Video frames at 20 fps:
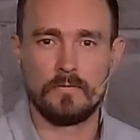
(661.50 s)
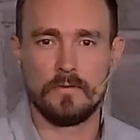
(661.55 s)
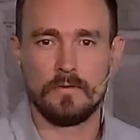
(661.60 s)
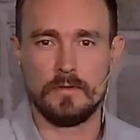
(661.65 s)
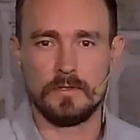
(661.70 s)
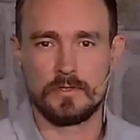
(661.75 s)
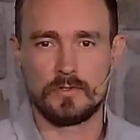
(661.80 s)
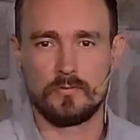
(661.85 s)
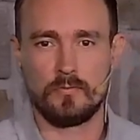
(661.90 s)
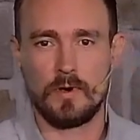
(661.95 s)
for
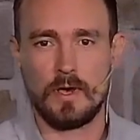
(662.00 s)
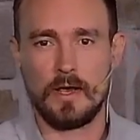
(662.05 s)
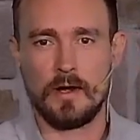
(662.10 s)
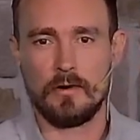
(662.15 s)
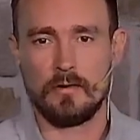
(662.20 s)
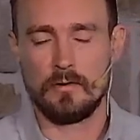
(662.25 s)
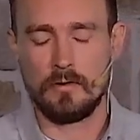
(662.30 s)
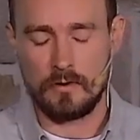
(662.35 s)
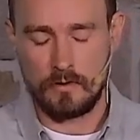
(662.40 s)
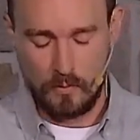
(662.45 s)
this
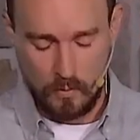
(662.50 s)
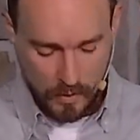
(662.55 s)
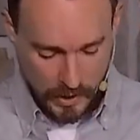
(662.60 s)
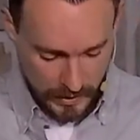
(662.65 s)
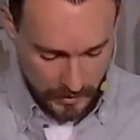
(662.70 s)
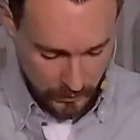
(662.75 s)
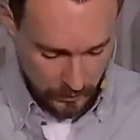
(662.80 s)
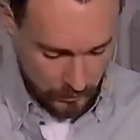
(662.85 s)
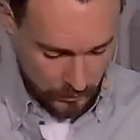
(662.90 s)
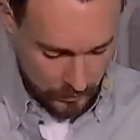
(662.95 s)
rider on a
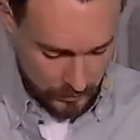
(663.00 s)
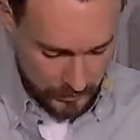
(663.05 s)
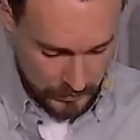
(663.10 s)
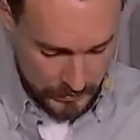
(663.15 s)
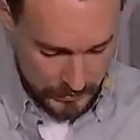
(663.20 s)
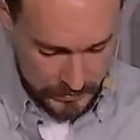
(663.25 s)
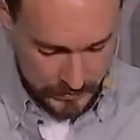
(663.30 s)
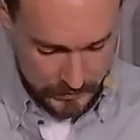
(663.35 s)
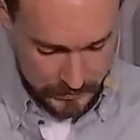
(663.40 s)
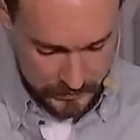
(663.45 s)
white
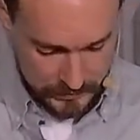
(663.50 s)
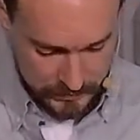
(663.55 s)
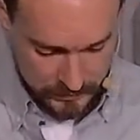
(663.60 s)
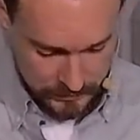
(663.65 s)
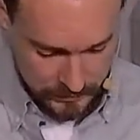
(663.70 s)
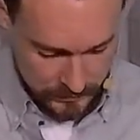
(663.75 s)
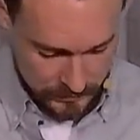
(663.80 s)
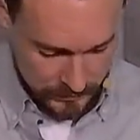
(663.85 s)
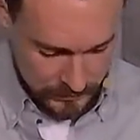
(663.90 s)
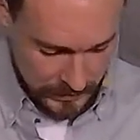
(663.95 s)
horse
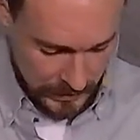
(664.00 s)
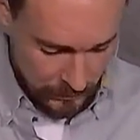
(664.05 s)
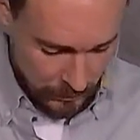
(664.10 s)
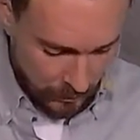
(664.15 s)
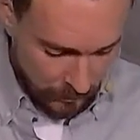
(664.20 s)
that